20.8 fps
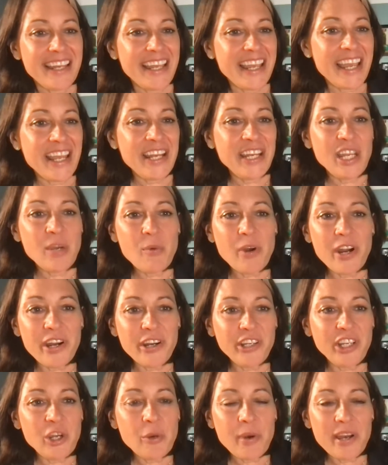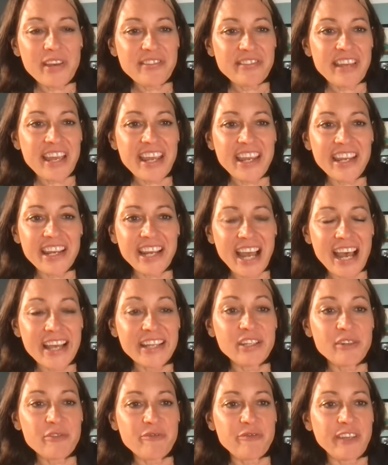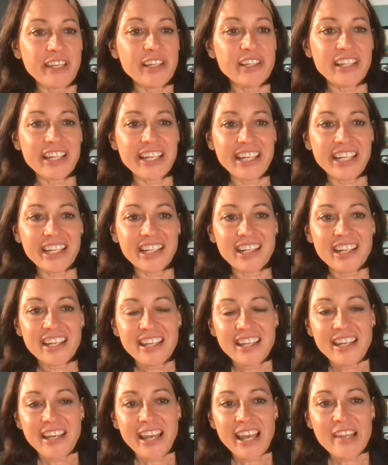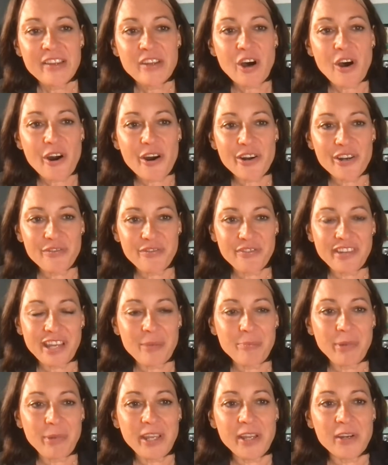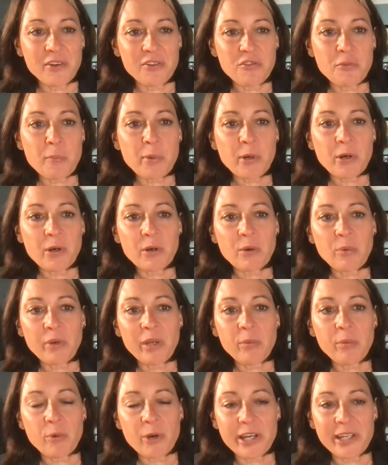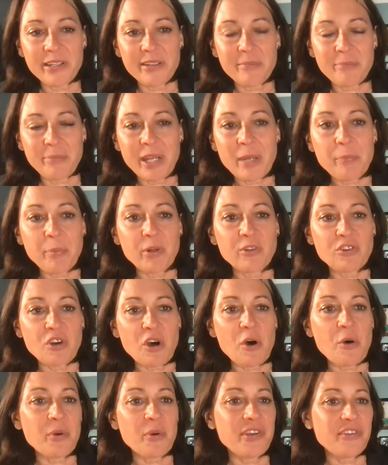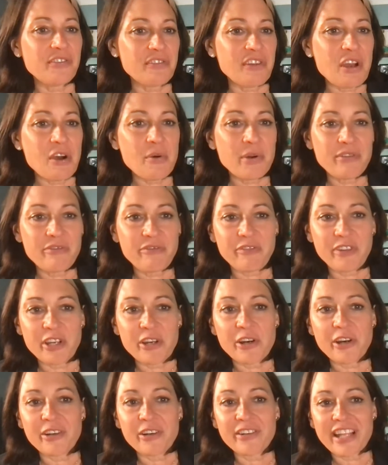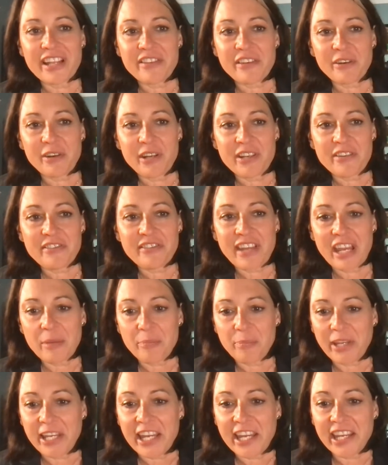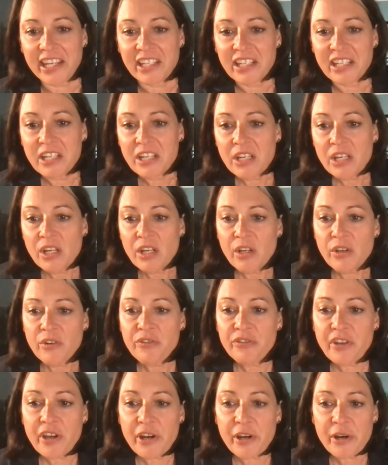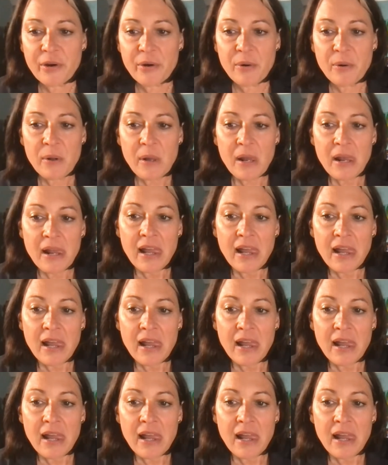anywhere USA kind of feeling in the heart of St. Petersburg. We want people to always know and feel that they're in St. Pete. So,